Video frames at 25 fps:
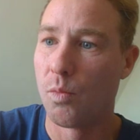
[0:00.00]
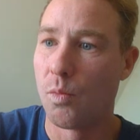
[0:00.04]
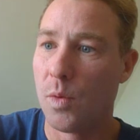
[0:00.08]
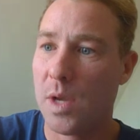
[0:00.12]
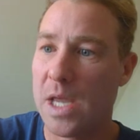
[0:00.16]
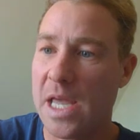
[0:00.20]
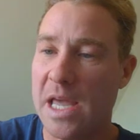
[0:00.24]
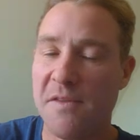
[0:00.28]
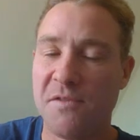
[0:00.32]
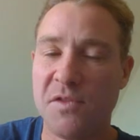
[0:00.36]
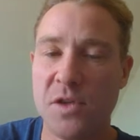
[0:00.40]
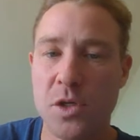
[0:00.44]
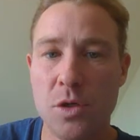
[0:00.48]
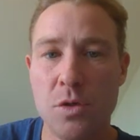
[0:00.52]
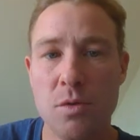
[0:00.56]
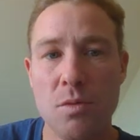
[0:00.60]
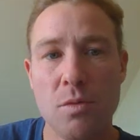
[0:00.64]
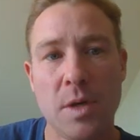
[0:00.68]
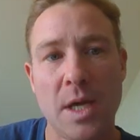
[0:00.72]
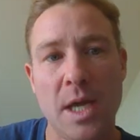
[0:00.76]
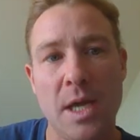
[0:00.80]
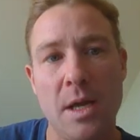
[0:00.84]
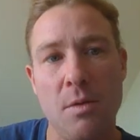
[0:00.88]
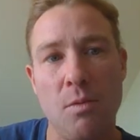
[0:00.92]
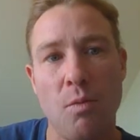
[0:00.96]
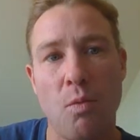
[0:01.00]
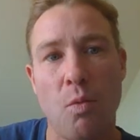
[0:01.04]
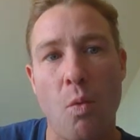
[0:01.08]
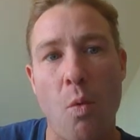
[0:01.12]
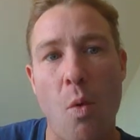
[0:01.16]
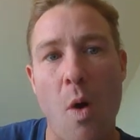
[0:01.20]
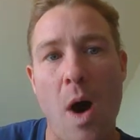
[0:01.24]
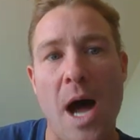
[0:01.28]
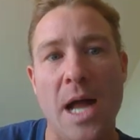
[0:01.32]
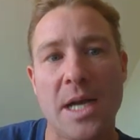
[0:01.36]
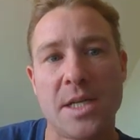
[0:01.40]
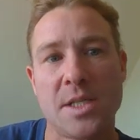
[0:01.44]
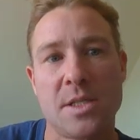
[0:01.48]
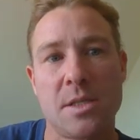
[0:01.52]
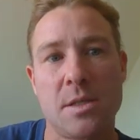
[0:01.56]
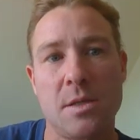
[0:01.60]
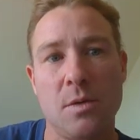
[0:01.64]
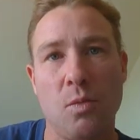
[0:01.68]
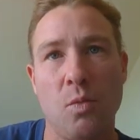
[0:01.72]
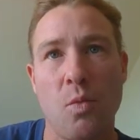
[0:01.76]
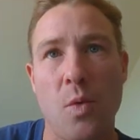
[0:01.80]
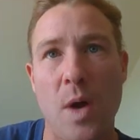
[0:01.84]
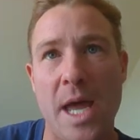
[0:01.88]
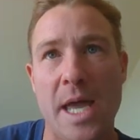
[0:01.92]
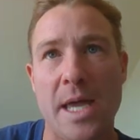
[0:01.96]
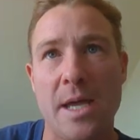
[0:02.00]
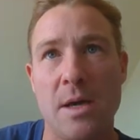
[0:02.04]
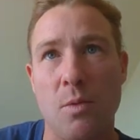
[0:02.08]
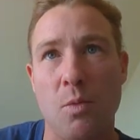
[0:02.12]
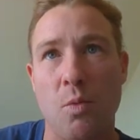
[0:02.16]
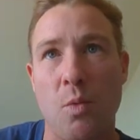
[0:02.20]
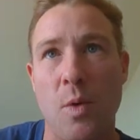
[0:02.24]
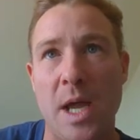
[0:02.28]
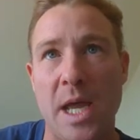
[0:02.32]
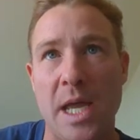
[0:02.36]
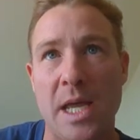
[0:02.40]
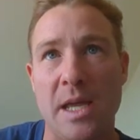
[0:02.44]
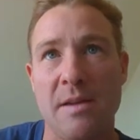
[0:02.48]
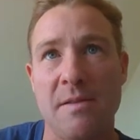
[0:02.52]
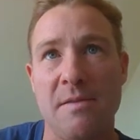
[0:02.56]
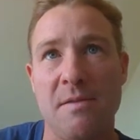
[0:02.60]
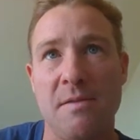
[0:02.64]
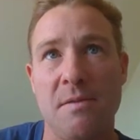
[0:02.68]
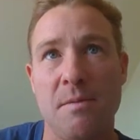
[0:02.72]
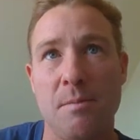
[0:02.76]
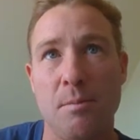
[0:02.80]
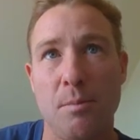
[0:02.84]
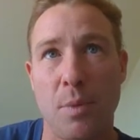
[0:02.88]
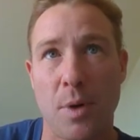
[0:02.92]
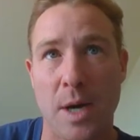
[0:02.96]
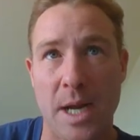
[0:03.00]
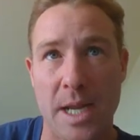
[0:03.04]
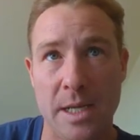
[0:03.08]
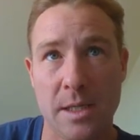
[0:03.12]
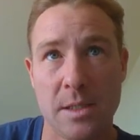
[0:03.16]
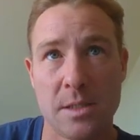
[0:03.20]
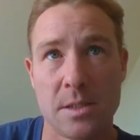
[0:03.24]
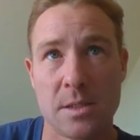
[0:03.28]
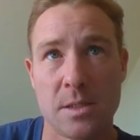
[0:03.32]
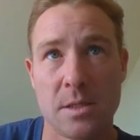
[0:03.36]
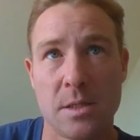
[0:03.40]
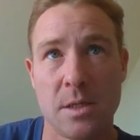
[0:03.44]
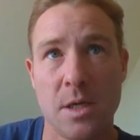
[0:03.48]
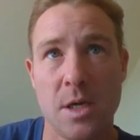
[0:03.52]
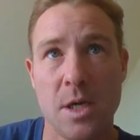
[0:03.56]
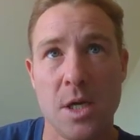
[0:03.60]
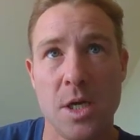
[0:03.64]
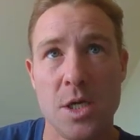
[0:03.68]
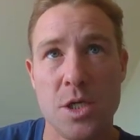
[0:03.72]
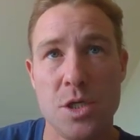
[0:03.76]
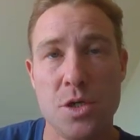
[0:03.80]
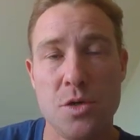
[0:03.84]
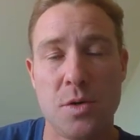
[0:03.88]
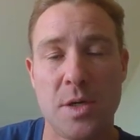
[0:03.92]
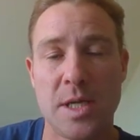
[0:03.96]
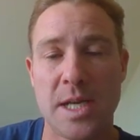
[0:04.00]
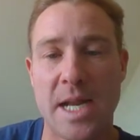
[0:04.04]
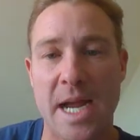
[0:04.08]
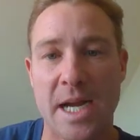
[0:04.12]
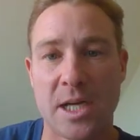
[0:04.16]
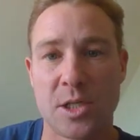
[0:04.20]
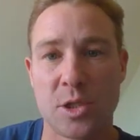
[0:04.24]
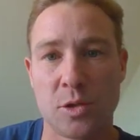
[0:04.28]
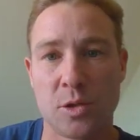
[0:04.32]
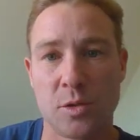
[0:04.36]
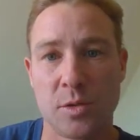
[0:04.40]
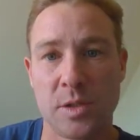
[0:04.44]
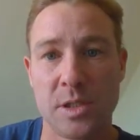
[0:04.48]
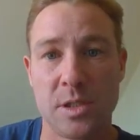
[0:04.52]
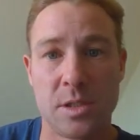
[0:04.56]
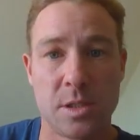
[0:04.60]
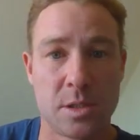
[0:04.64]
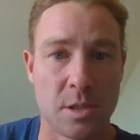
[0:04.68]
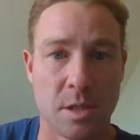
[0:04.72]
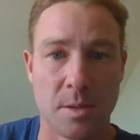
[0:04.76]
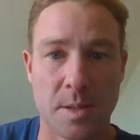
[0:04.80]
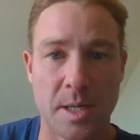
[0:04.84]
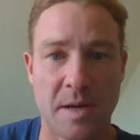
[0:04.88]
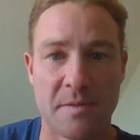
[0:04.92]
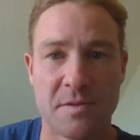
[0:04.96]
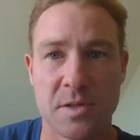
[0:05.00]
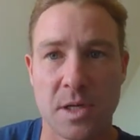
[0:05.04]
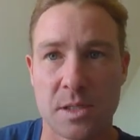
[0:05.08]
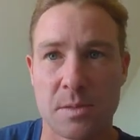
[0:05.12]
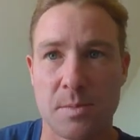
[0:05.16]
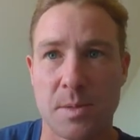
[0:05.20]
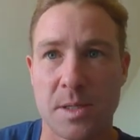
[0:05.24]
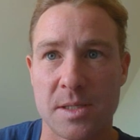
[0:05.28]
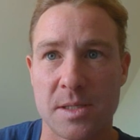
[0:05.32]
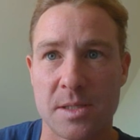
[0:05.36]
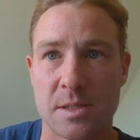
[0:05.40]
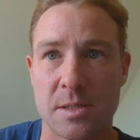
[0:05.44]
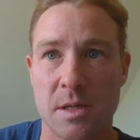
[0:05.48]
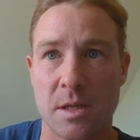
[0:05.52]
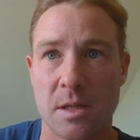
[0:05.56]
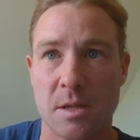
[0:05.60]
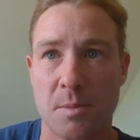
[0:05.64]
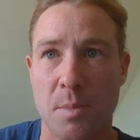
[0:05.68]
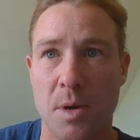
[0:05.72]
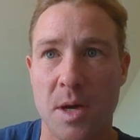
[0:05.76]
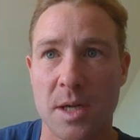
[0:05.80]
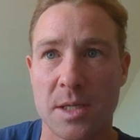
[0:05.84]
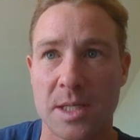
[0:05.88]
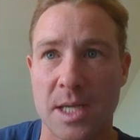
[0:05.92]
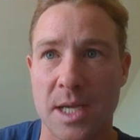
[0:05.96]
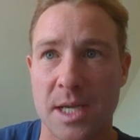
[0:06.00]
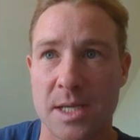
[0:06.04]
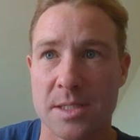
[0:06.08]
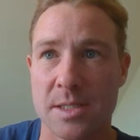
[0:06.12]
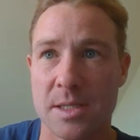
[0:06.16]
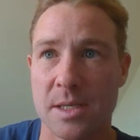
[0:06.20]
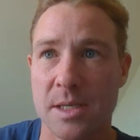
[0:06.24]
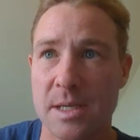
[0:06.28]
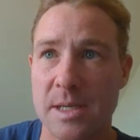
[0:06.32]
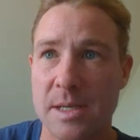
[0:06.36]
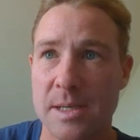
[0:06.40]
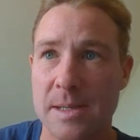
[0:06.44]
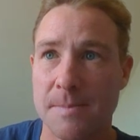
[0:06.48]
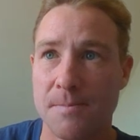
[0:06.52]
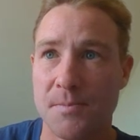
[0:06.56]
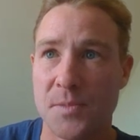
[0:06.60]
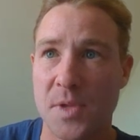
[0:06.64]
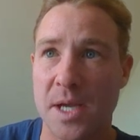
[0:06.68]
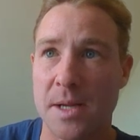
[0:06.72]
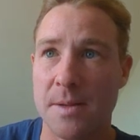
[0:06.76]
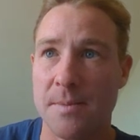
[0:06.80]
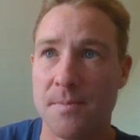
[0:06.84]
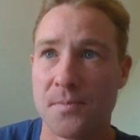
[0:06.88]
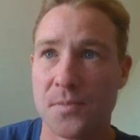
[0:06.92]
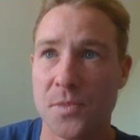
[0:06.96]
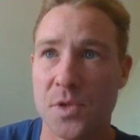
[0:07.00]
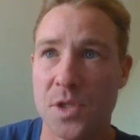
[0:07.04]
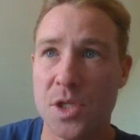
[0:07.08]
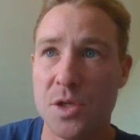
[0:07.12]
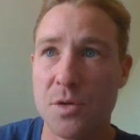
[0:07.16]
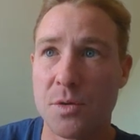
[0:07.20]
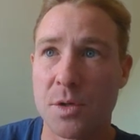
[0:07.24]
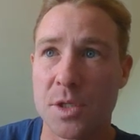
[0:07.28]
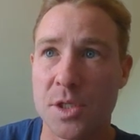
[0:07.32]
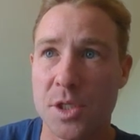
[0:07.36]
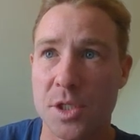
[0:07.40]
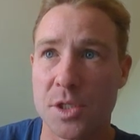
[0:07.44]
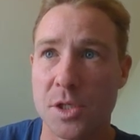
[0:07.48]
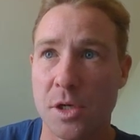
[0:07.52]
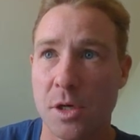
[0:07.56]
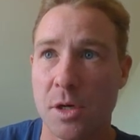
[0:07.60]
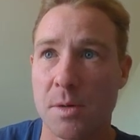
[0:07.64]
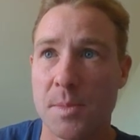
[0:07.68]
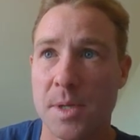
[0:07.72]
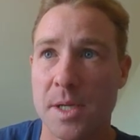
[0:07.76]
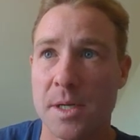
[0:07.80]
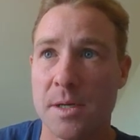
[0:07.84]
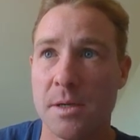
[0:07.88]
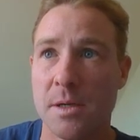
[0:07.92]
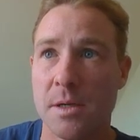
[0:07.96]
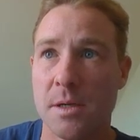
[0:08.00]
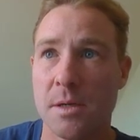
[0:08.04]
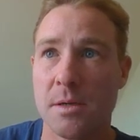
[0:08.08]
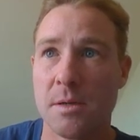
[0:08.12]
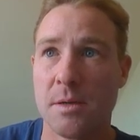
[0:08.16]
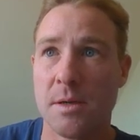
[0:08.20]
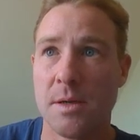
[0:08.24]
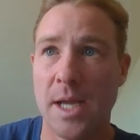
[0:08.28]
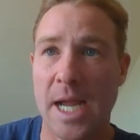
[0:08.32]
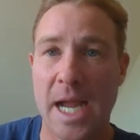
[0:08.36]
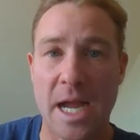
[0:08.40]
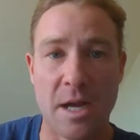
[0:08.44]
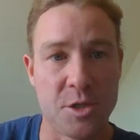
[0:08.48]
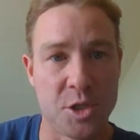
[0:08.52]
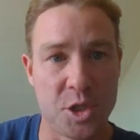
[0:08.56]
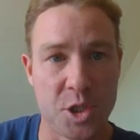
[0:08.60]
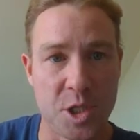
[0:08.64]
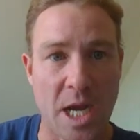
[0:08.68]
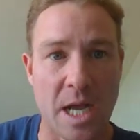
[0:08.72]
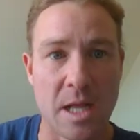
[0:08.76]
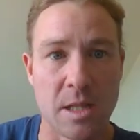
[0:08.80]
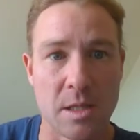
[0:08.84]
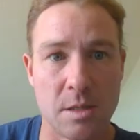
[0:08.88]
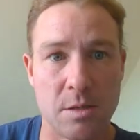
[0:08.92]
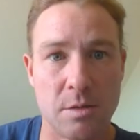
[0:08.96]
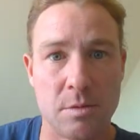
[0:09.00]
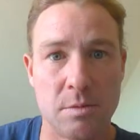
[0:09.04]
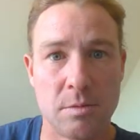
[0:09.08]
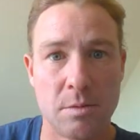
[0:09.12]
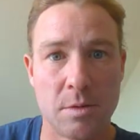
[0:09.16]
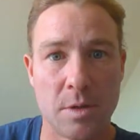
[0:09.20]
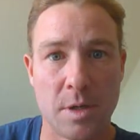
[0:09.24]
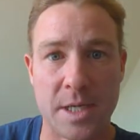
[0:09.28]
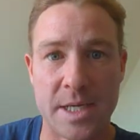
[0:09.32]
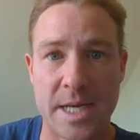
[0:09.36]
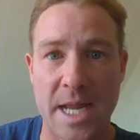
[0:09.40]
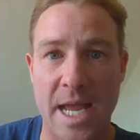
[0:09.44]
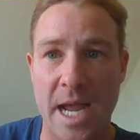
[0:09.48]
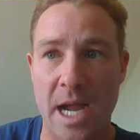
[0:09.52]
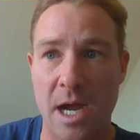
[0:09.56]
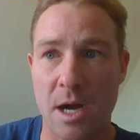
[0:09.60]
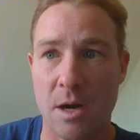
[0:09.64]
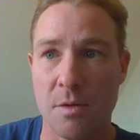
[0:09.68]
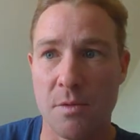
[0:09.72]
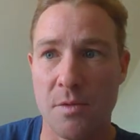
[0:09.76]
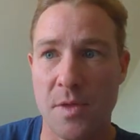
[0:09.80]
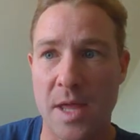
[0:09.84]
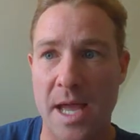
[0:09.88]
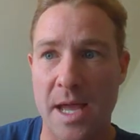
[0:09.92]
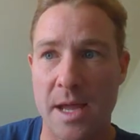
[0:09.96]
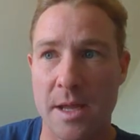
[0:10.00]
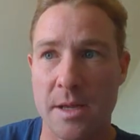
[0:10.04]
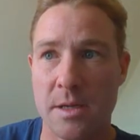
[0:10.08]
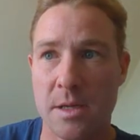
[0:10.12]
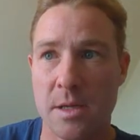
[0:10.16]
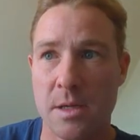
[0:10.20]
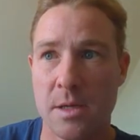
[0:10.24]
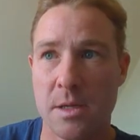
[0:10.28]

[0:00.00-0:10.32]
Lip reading: if you can watch the way a wave breaks, you can actually determine, and I've talked about this in other podcasts, that you can determine how shallow and how that